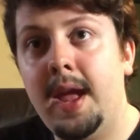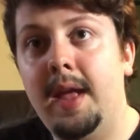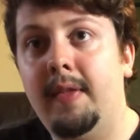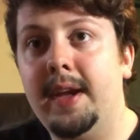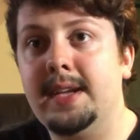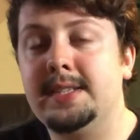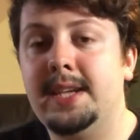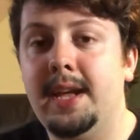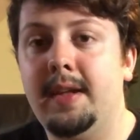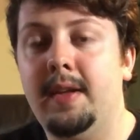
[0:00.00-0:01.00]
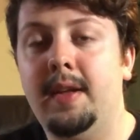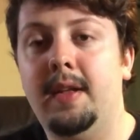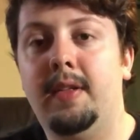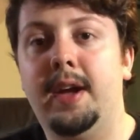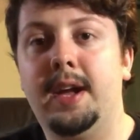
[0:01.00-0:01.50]
And like I said,
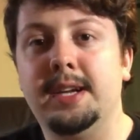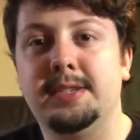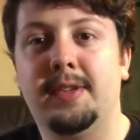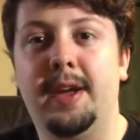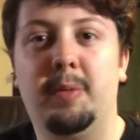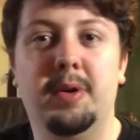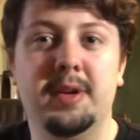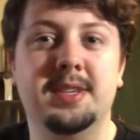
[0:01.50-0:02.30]
a lot of guys are like, well,